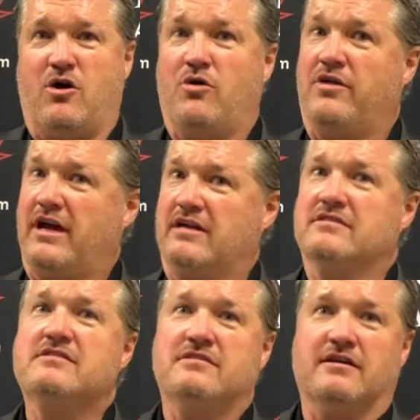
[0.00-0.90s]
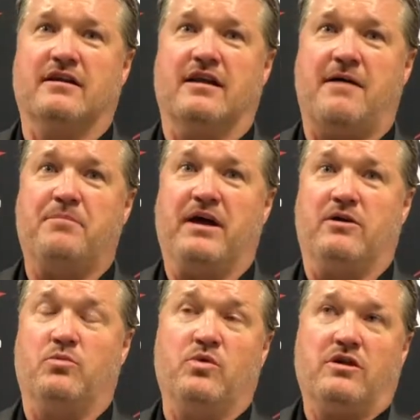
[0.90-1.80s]
Oh, they can still get a lot better.
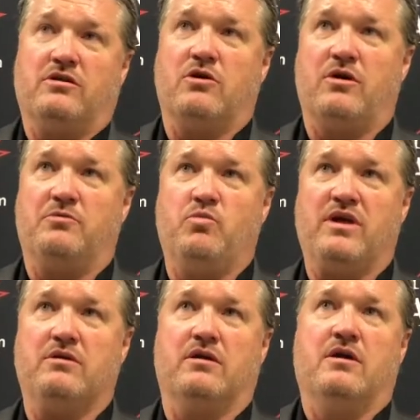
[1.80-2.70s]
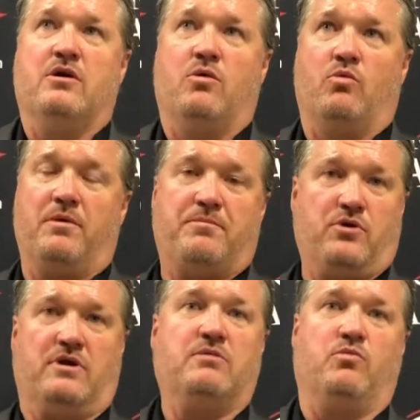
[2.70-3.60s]
We
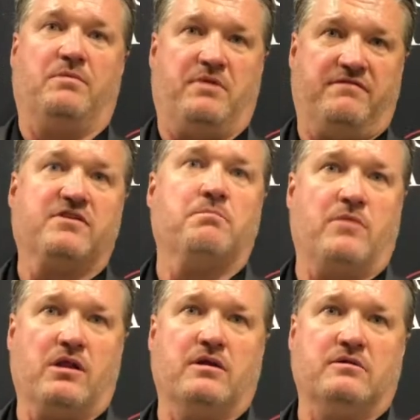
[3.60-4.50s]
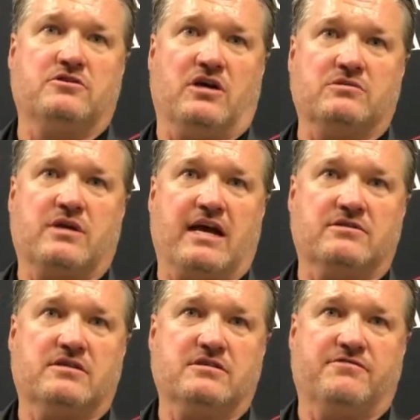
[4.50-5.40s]
beefed up Molly
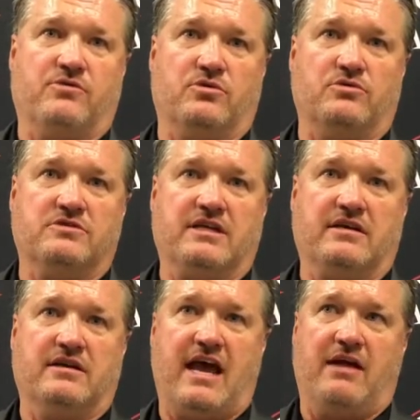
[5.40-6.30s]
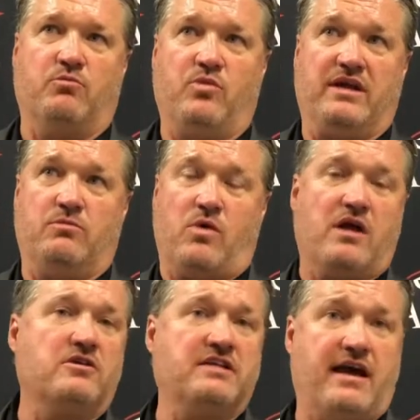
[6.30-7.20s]
Joswakowski's floor routine, and we
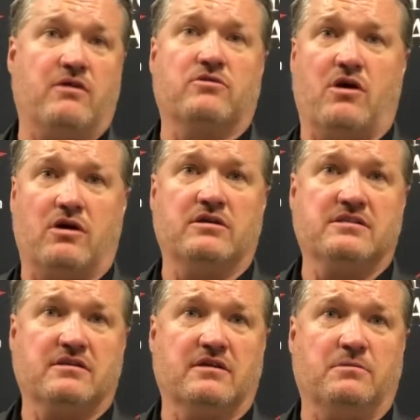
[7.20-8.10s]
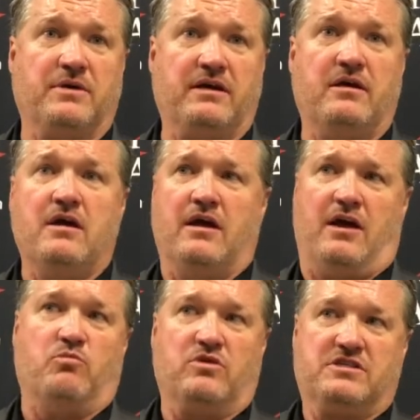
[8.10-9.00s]
watered down Carly's a little bit,
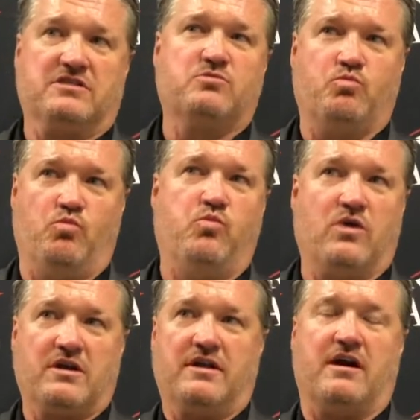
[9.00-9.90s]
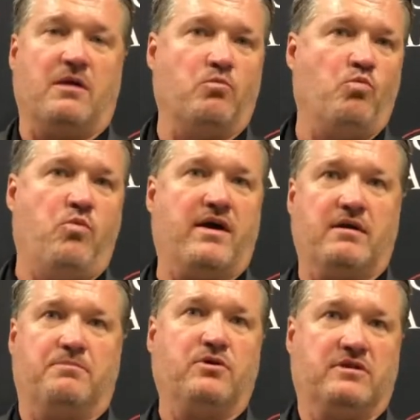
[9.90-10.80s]
and we're just working on where to
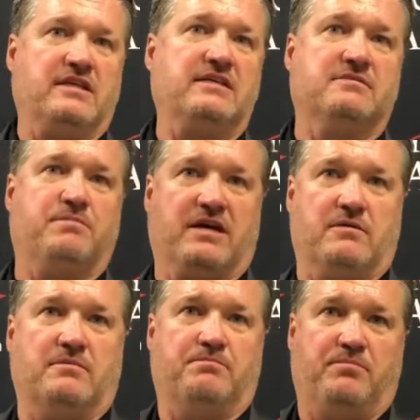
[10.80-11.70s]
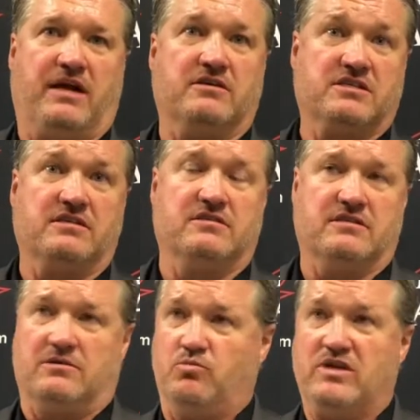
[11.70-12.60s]
put these bigger, better skills
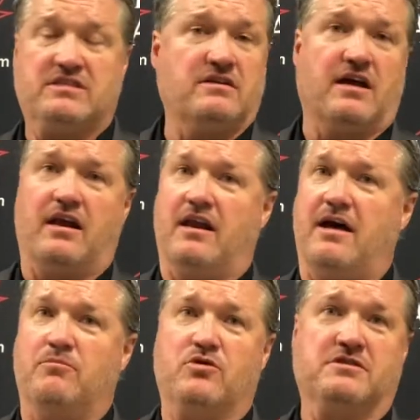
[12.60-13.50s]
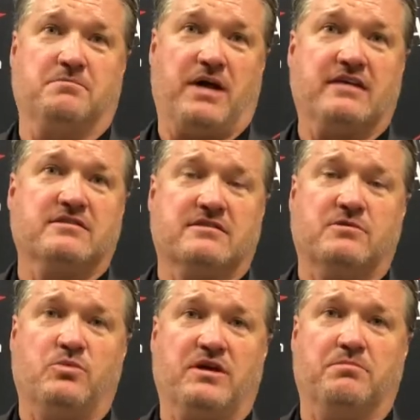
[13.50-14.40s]
in. We still got a lot more gymnastics that
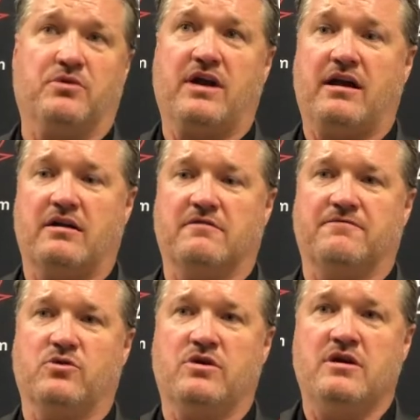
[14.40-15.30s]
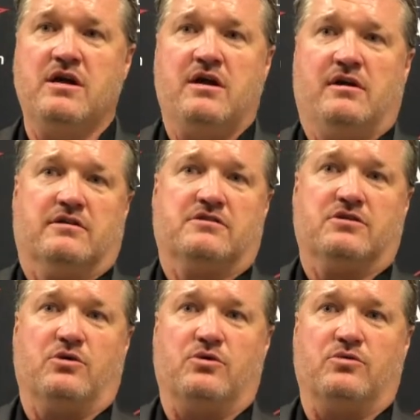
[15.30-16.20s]
we can put out on the floor,
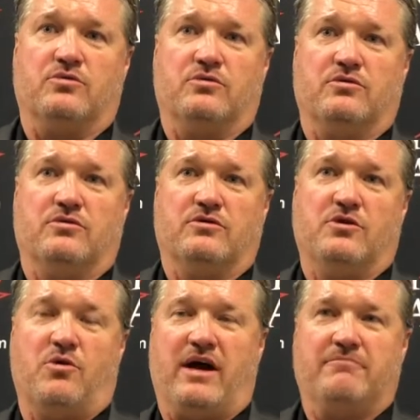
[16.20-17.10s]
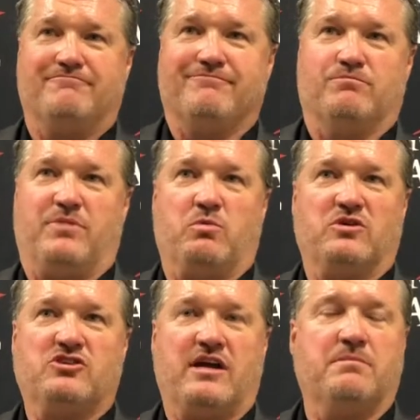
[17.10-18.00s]
so, you know, but we're
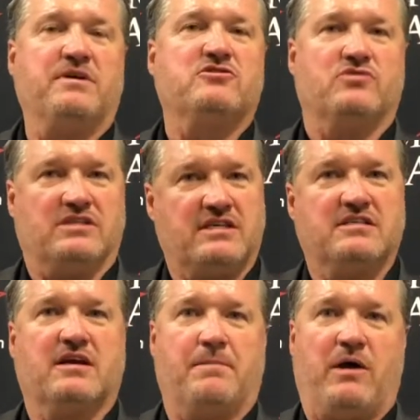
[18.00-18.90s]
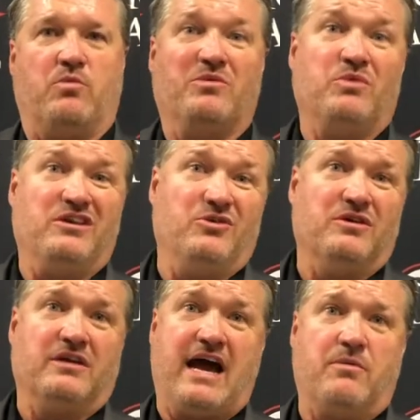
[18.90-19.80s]
trying to be strategic about when we do it
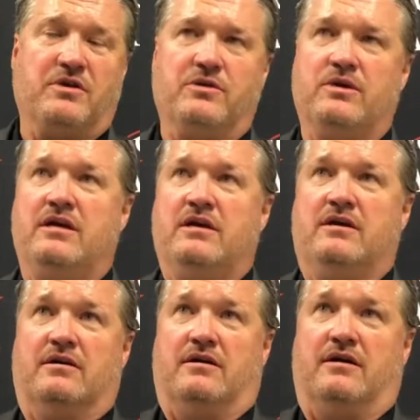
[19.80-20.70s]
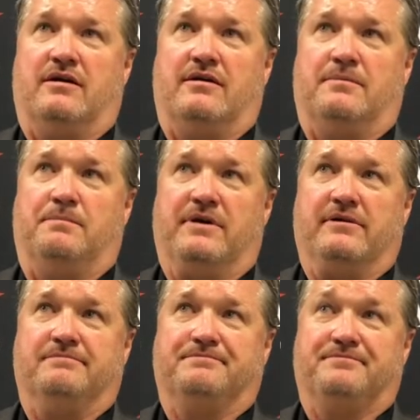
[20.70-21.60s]
and how we do it. But
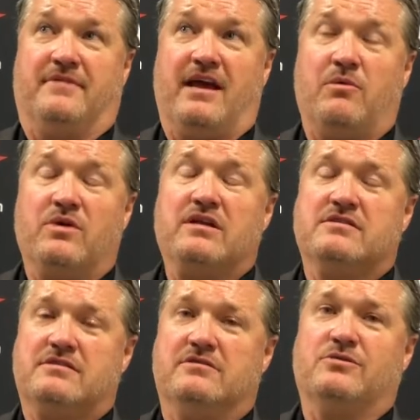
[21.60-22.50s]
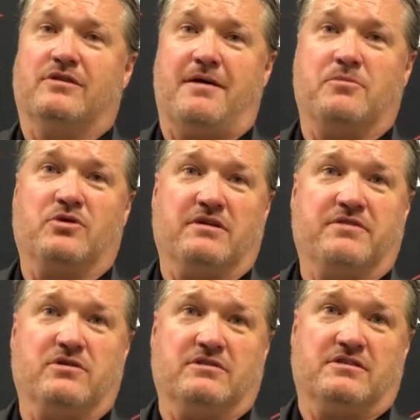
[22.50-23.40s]
yeah, we can still do a lot more
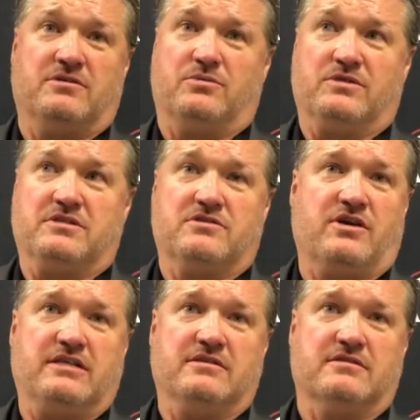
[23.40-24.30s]
difficulty too, which is crazy.